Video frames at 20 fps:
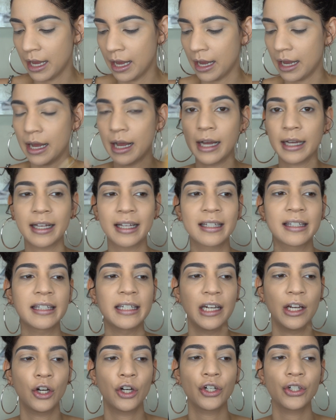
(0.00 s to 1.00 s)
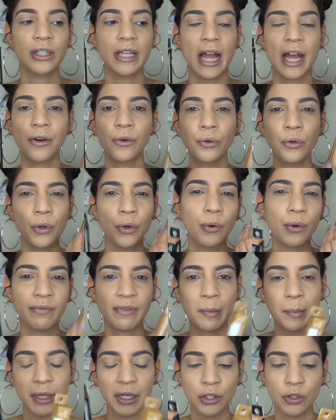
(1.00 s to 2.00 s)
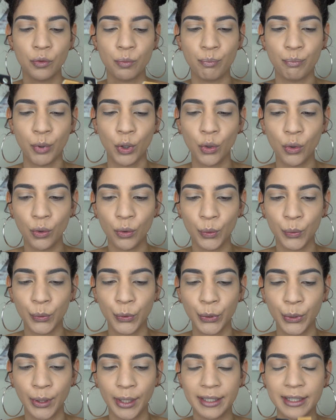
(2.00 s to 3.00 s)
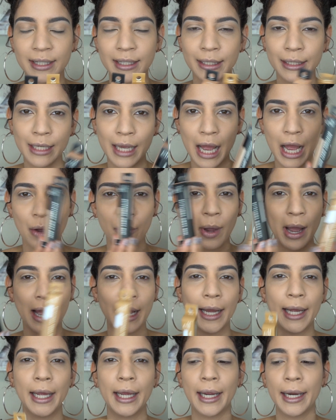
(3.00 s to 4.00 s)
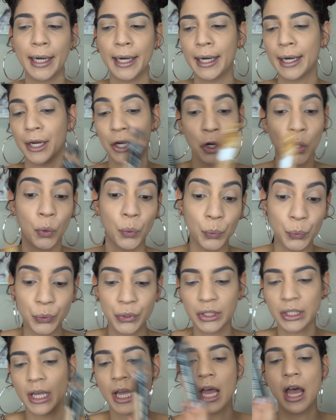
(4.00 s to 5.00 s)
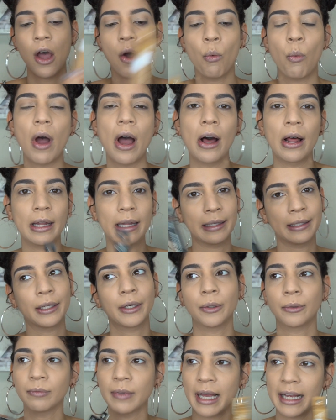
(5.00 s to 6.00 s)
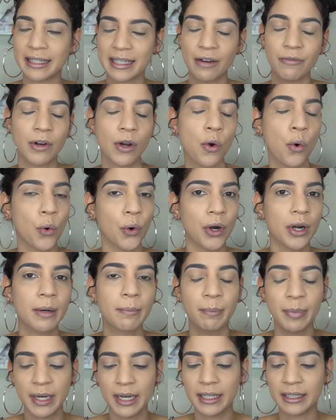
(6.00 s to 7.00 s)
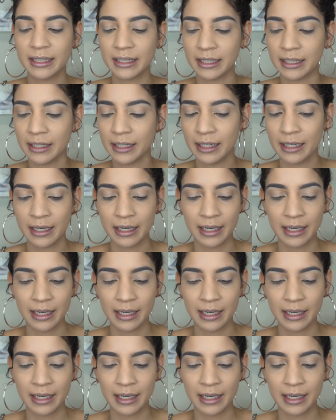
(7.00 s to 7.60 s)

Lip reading: concealers. I don't know if I'm gonna do both. Let's see how it goes while, you know, as I record. But